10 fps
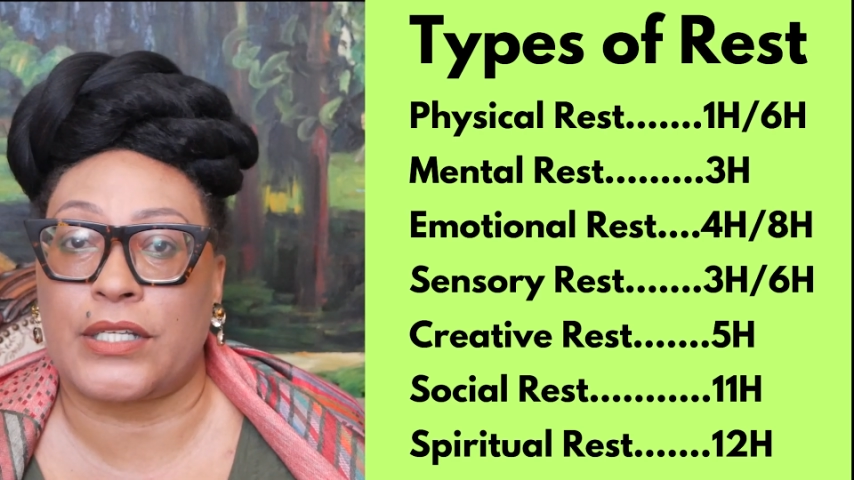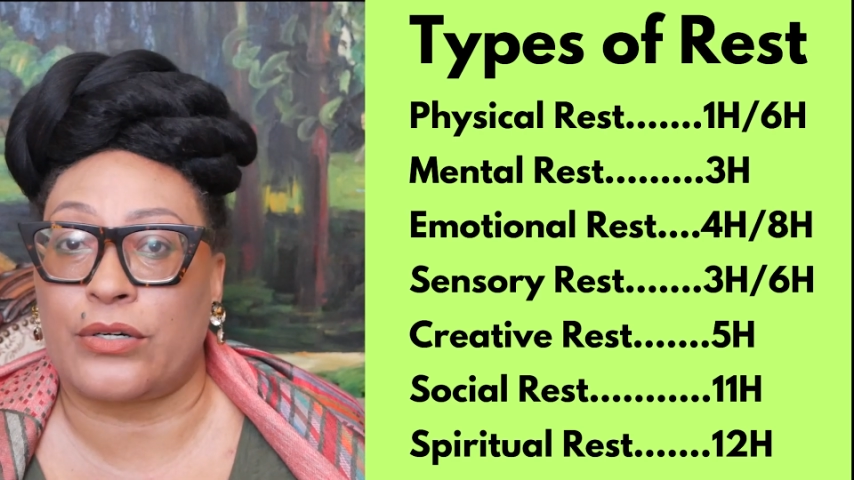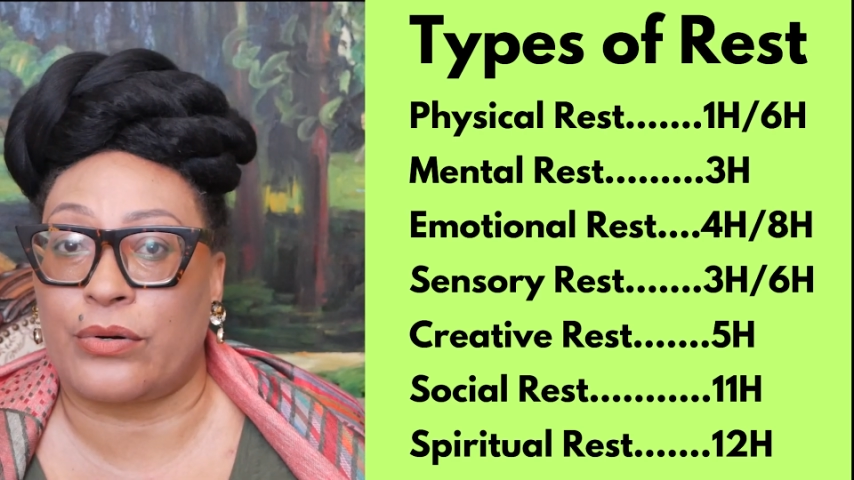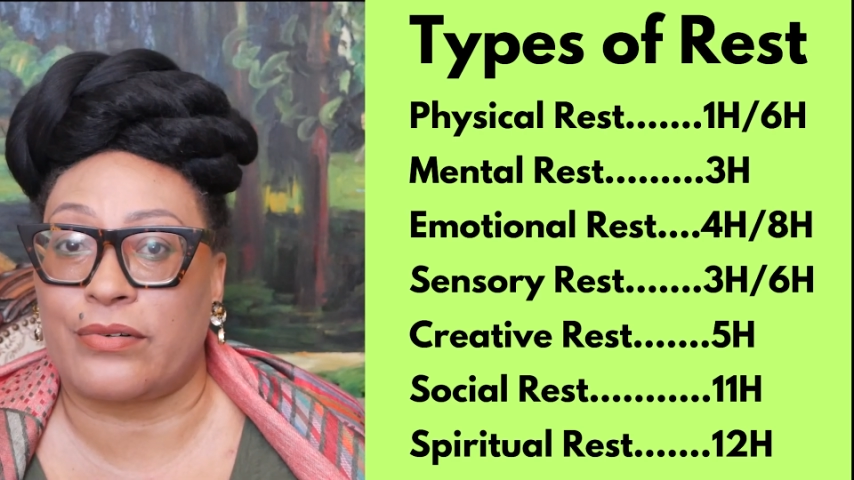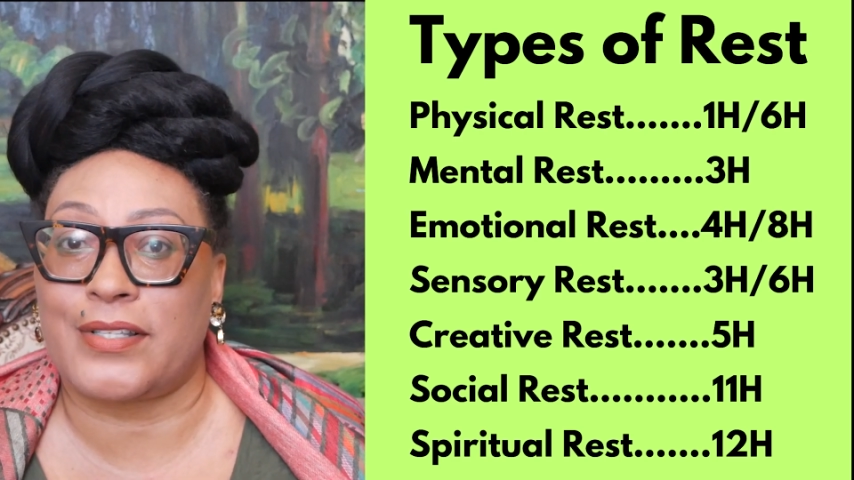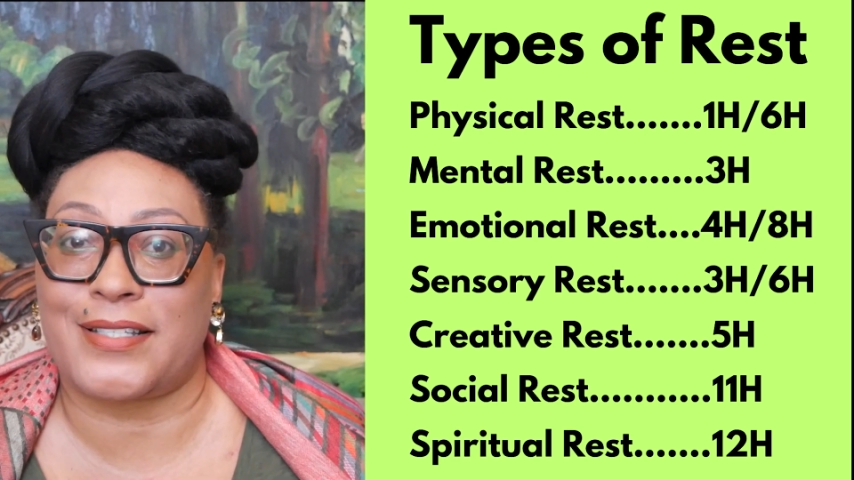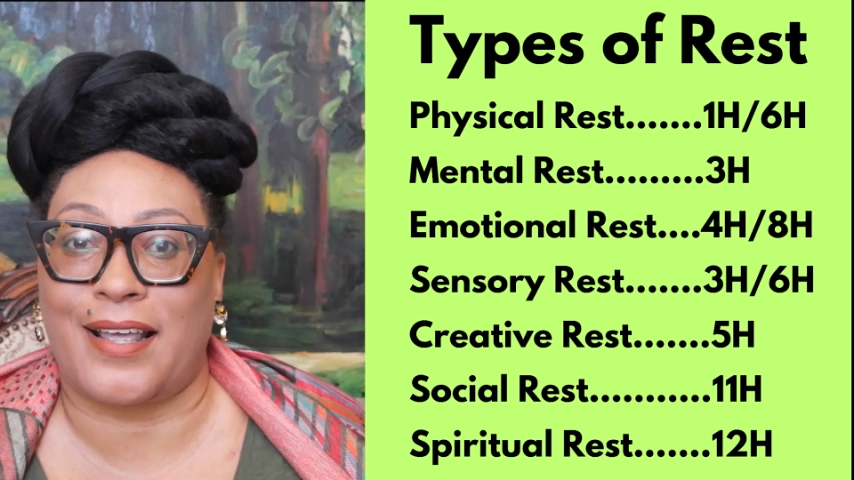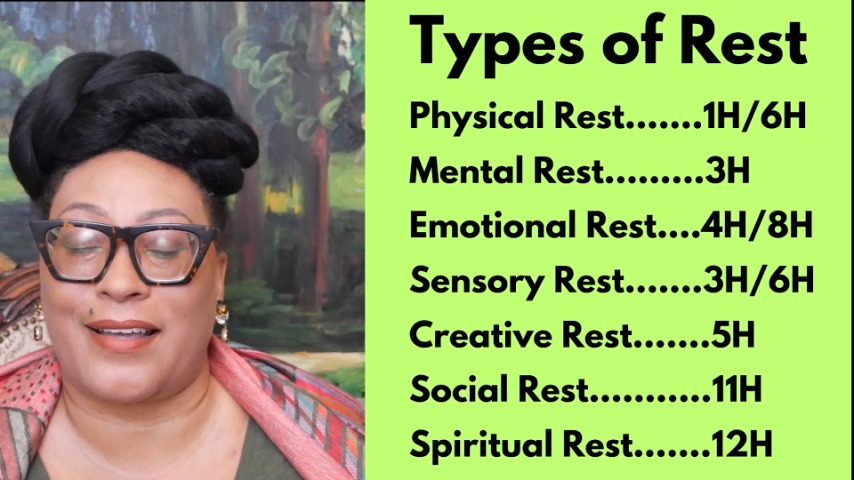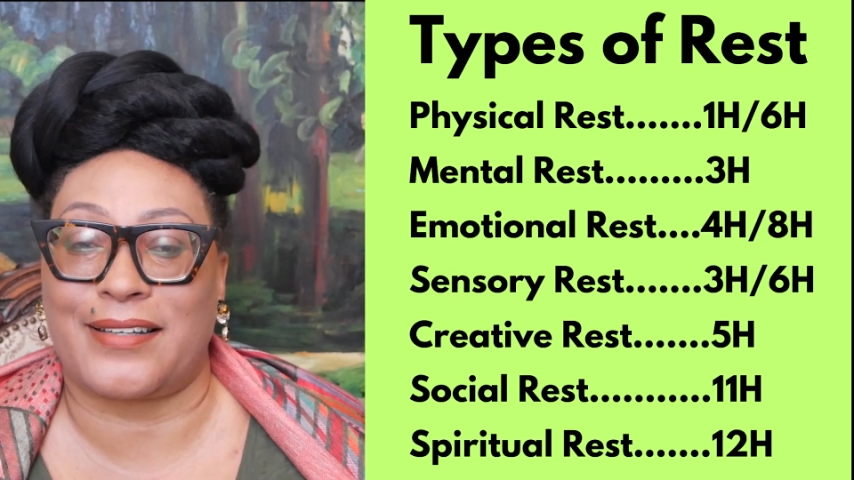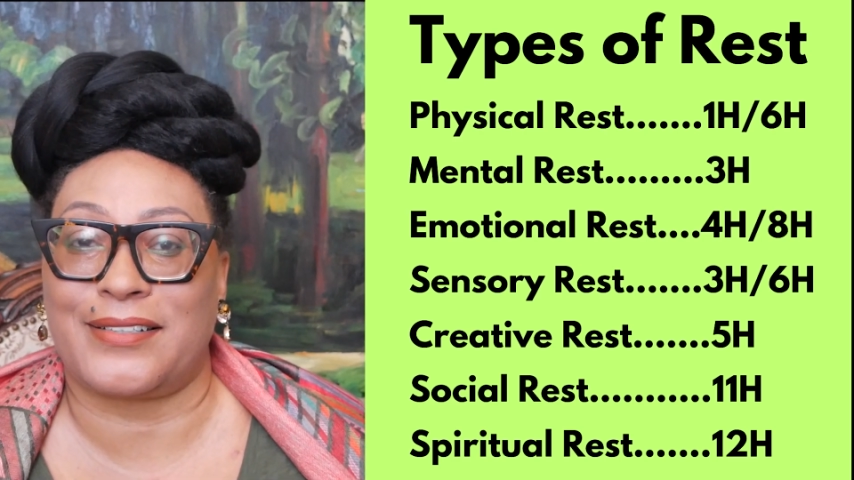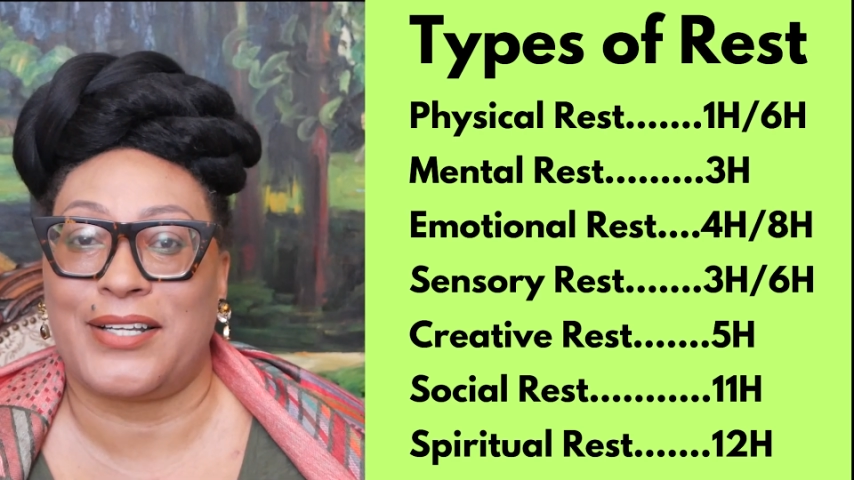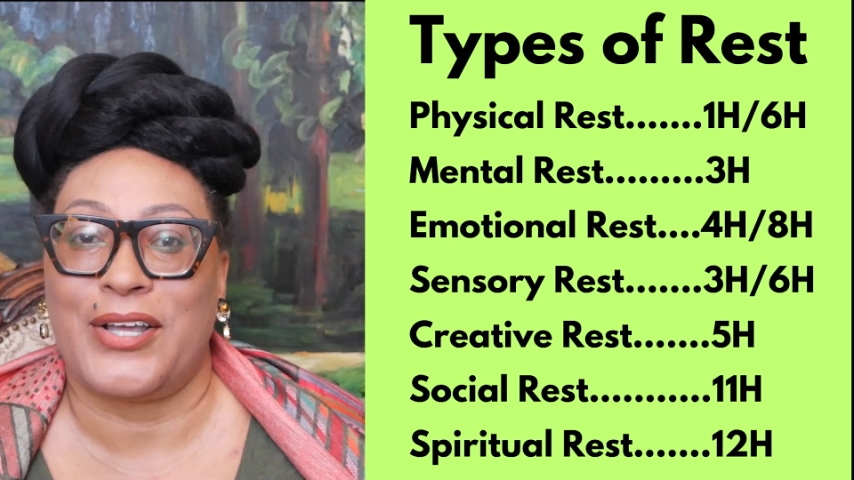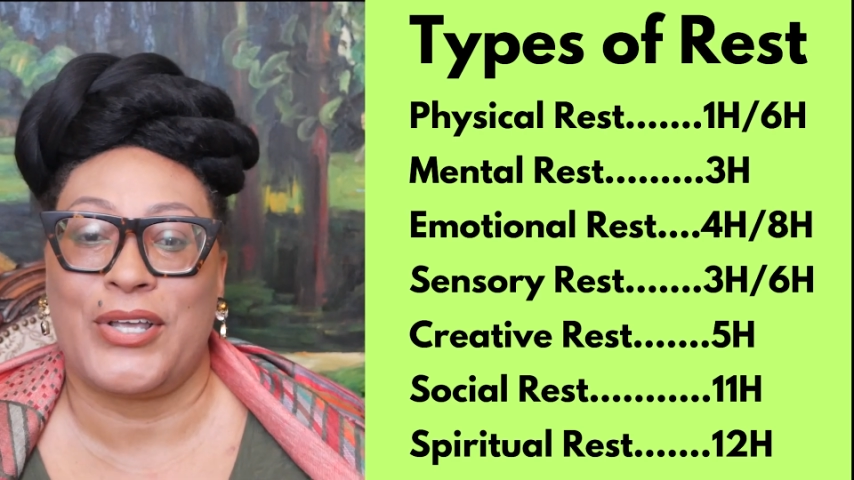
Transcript: an earth sign,